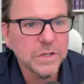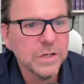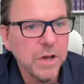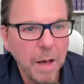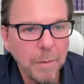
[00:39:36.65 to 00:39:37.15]
It's
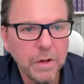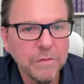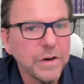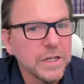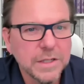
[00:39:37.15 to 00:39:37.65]
in Nob
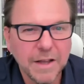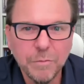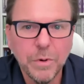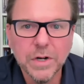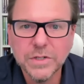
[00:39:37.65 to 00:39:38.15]
Hill, very
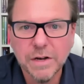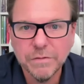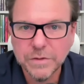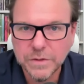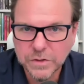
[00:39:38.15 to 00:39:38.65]
safe part of
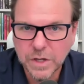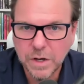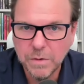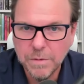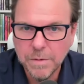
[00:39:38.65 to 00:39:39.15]
San
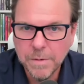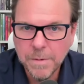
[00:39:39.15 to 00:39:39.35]
Francisco.